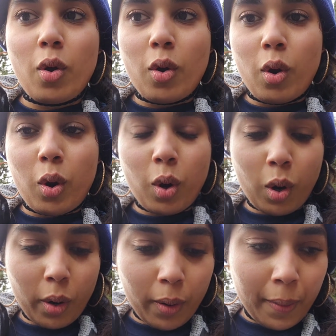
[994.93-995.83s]

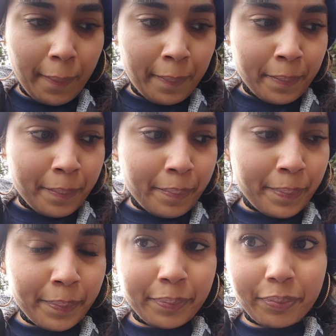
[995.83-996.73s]

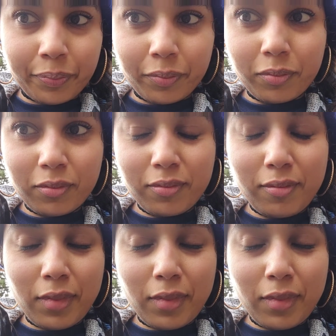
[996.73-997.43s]
[no speech]